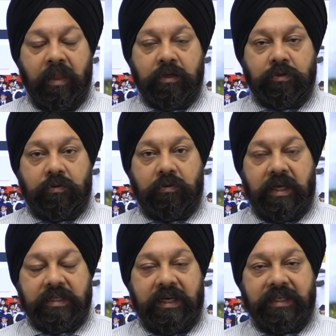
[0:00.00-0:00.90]
So
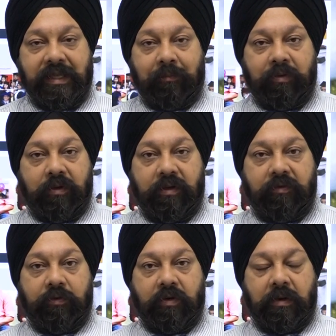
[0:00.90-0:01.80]
as an example,
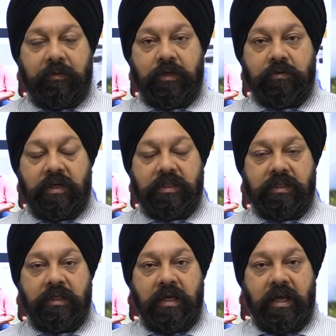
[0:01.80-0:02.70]
if you're coming to
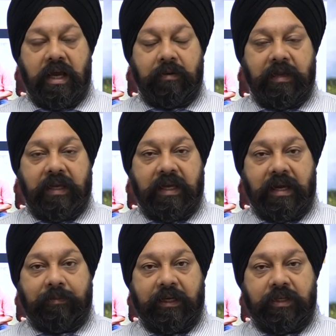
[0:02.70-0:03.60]
us and making an
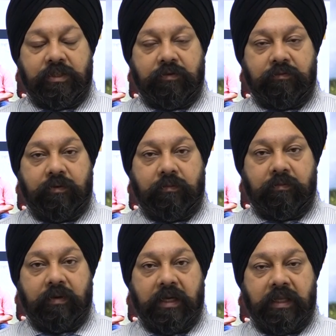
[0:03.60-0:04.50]
application
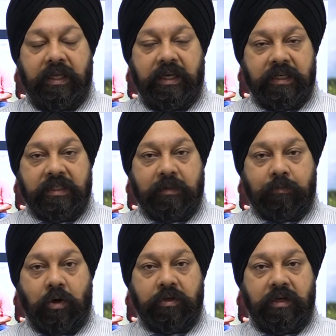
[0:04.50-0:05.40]
from the Indian
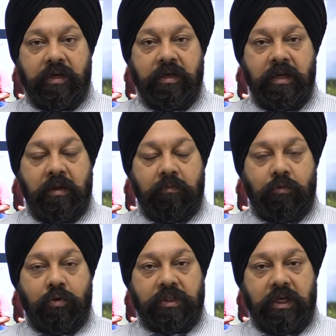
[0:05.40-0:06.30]
subcontinent,
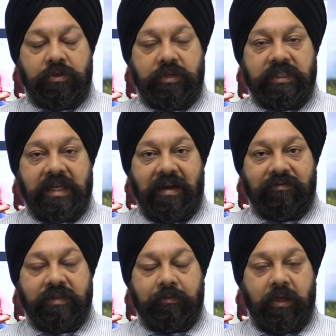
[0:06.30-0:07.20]
most countries have
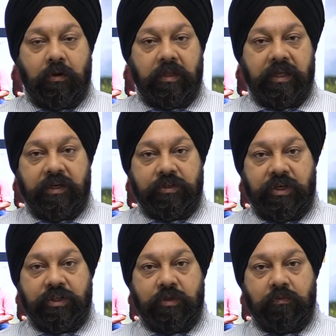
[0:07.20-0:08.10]
something called their
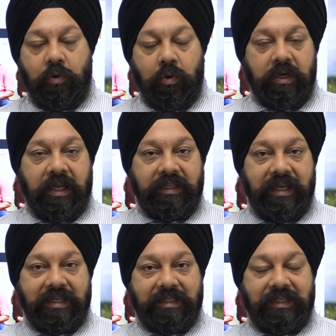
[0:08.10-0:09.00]
education board, like
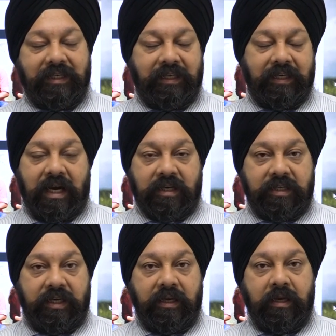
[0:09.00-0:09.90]
the
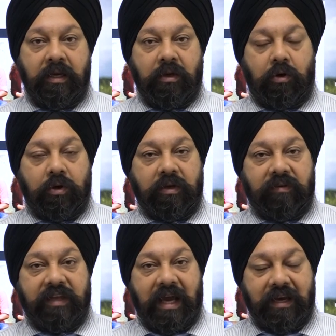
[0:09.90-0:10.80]
NCERT, or you
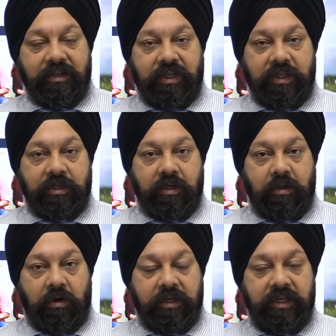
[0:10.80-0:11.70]
have the Higher Education
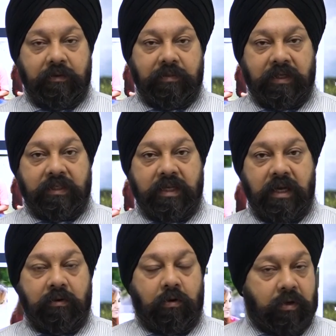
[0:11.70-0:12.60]
Authority in
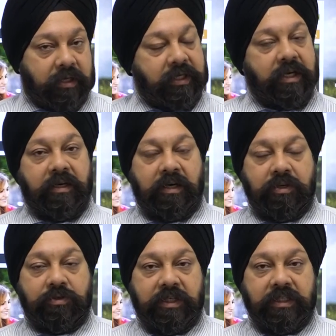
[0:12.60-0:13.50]
Pakistan, or in other
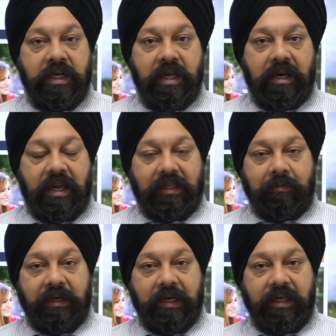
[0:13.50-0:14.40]
countries like the
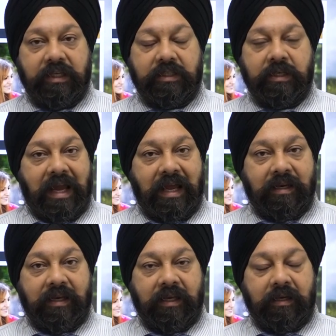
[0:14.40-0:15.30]
Middle East,
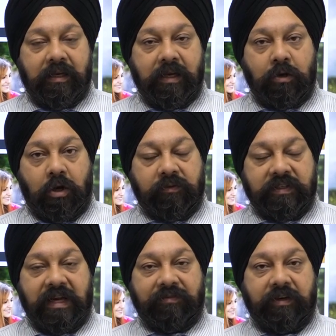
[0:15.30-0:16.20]
and in
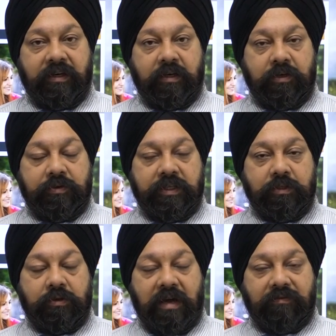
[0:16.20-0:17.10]
Northwest African
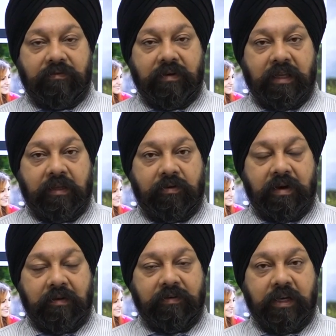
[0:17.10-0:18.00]
countries, you have other
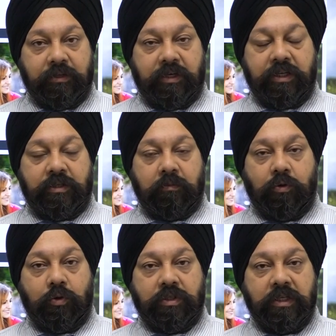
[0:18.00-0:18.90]
relevant educational
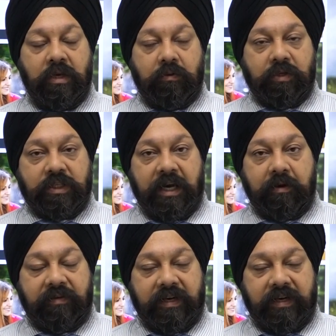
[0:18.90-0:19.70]
boards which kind of